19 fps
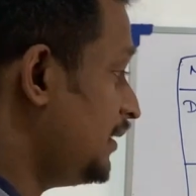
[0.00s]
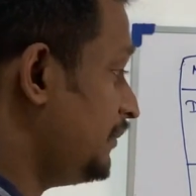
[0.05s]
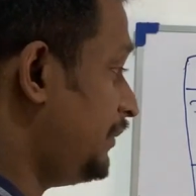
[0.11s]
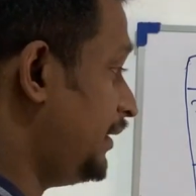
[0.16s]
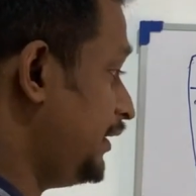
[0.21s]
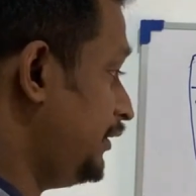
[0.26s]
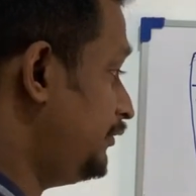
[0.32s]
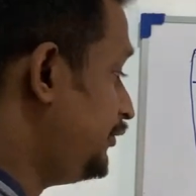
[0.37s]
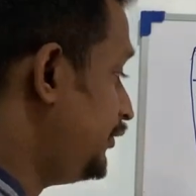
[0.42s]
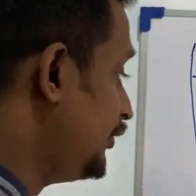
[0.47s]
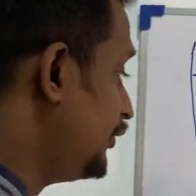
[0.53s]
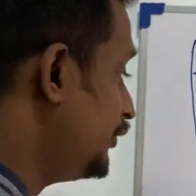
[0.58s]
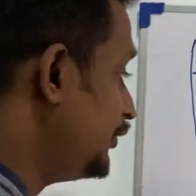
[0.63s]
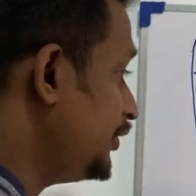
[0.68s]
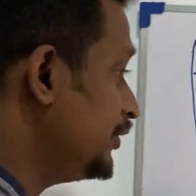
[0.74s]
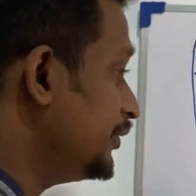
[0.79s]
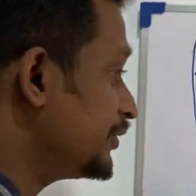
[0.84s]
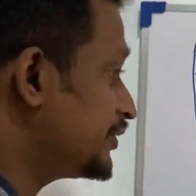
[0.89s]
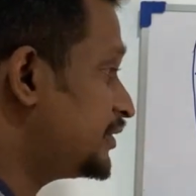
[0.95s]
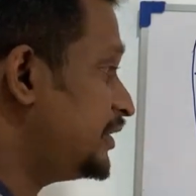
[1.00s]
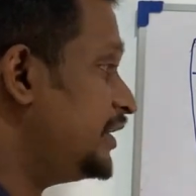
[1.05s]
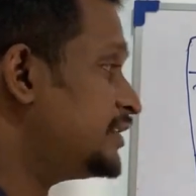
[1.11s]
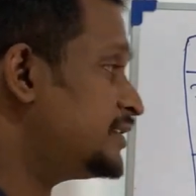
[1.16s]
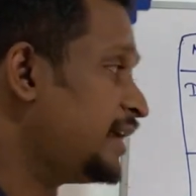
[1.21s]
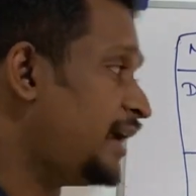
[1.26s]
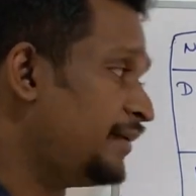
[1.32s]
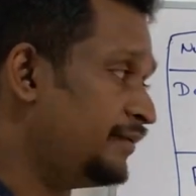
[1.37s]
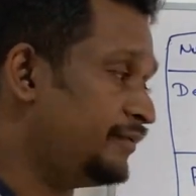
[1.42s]
But if you use these
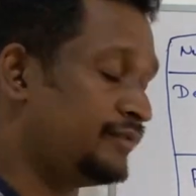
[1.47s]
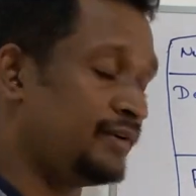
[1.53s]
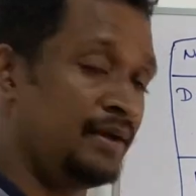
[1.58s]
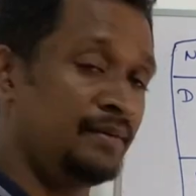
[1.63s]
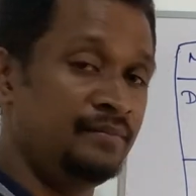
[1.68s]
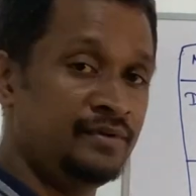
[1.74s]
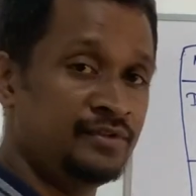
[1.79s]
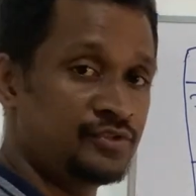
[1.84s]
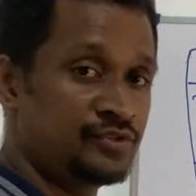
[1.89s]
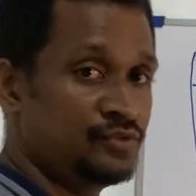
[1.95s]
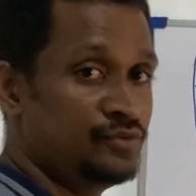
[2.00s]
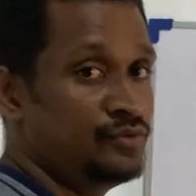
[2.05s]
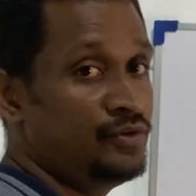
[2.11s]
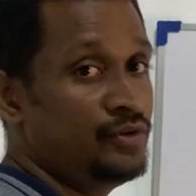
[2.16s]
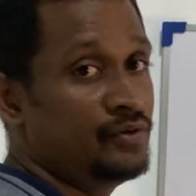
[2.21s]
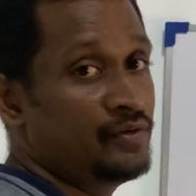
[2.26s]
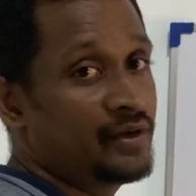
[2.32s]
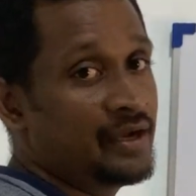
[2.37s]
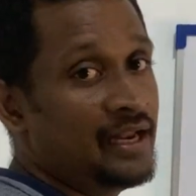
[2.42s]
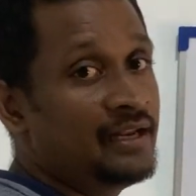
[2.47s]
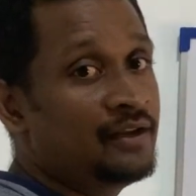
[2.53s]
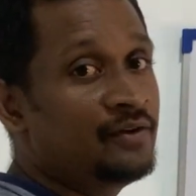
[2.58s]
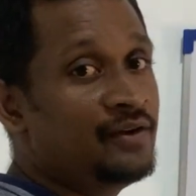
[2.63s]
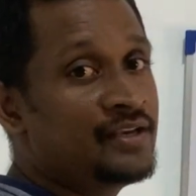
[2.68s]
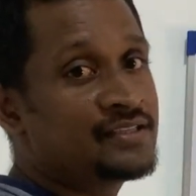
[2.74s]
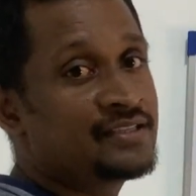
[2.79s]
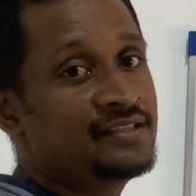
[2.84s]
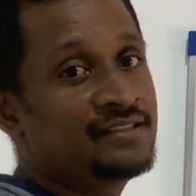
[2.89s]
type of numbers to do your
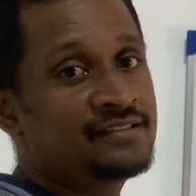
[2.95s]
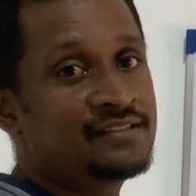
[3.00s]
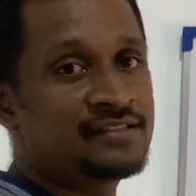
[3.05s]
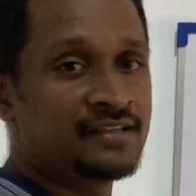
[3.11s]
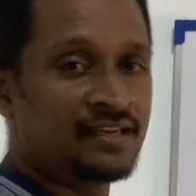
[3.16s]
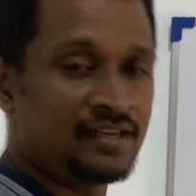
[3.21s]
calculations, it